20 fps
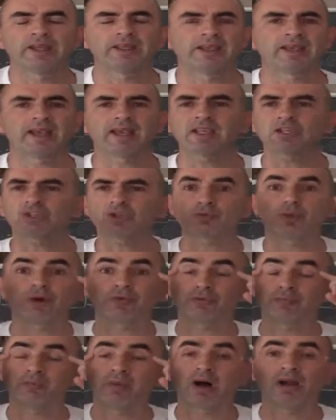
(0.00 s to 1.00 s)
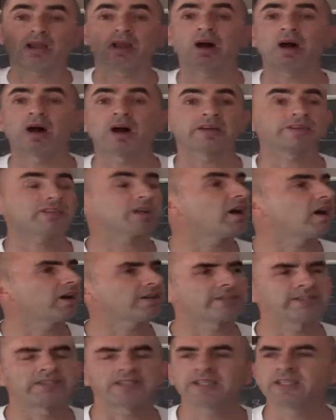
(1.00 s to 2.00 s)
Yes, with my eyes I
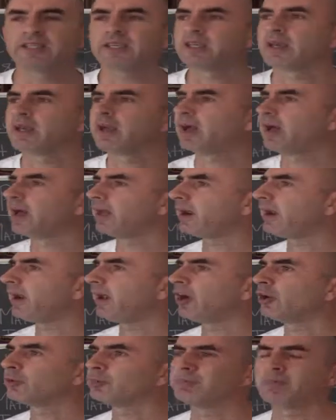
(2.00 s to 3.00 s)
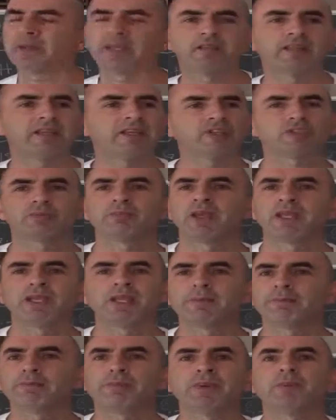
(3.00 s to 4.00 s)
see around me there's many
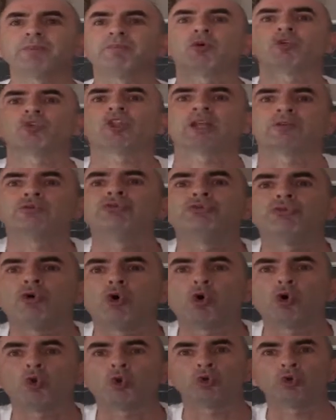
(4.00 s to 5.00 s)
people that fall.